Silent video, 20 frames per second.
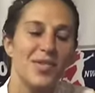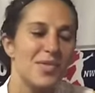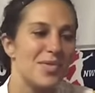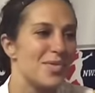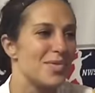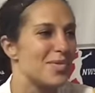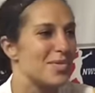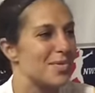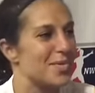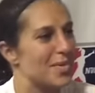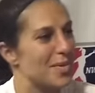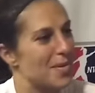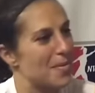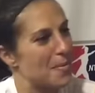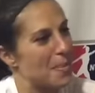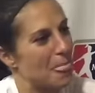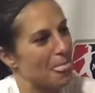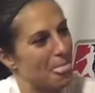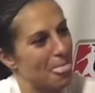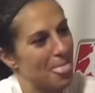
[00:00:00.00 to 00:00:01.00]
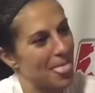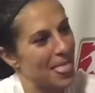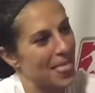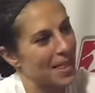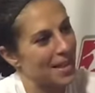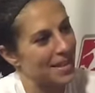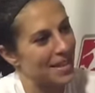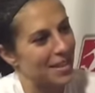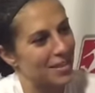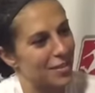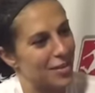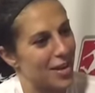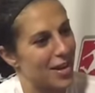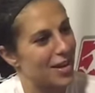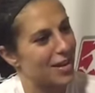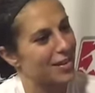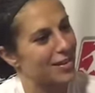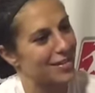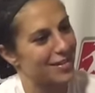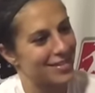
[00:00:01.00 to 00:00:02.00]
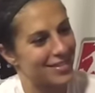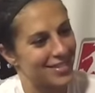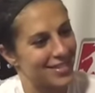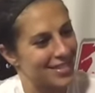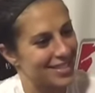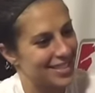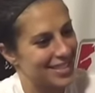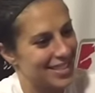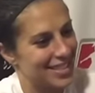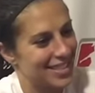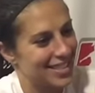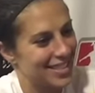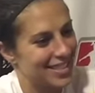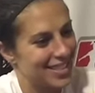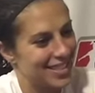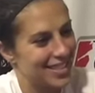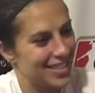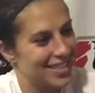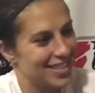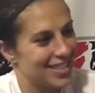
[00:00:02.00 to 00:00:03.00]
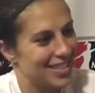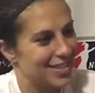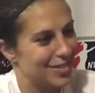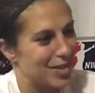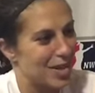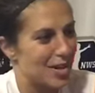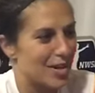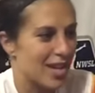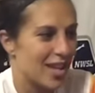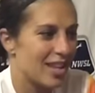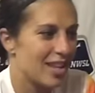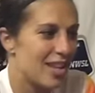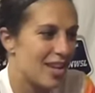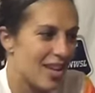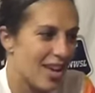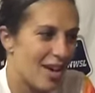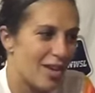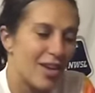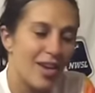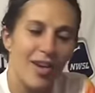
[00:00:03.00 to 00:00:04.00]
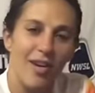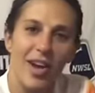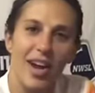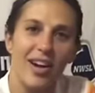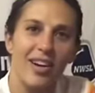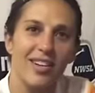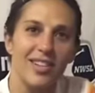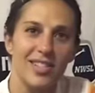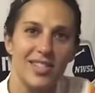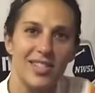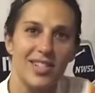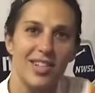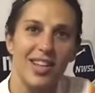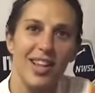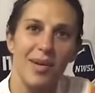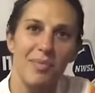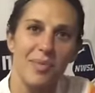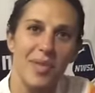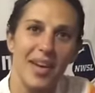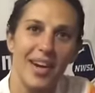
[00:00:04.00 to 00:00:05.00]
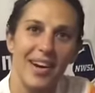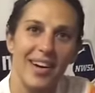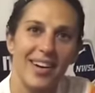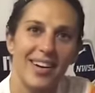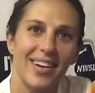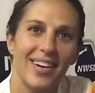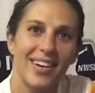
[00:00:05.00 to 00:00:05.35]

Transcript: Ooh, I don't know. Well, Kelly O'Hara is still up there.